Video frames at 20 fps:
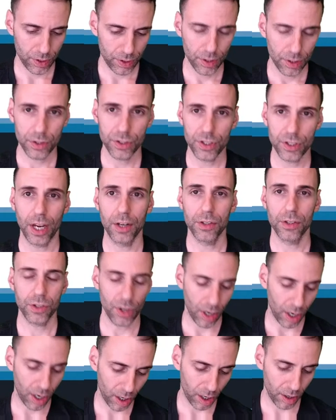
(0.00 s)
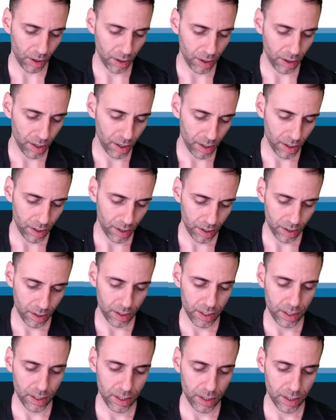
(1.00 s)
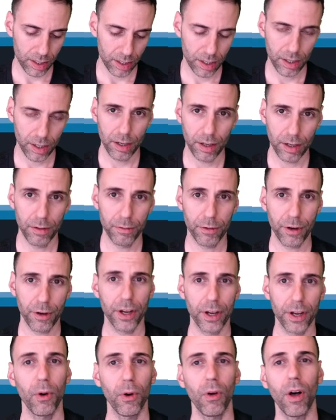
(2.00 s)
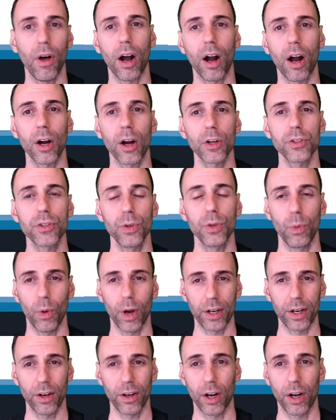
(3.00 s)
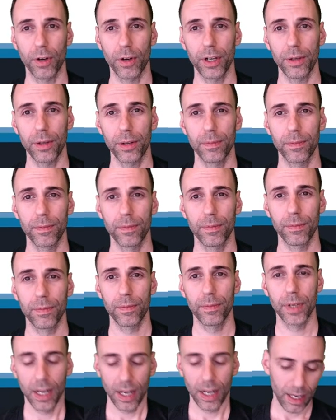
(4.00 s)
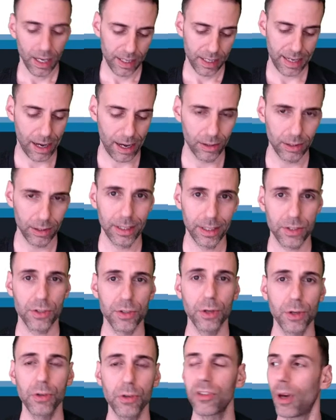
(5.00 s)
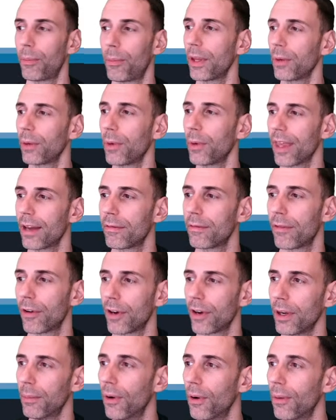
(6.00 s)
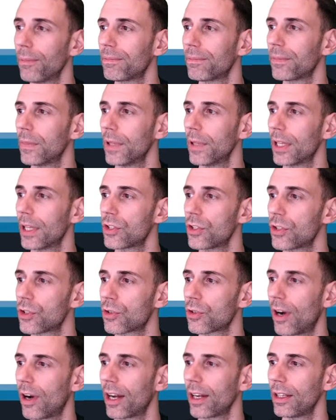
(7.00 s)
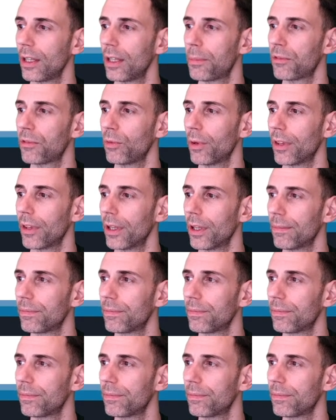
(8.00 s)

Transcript: change our variable r to 100. Now, let's do something with that variable. Let's just draw an ellipse with it.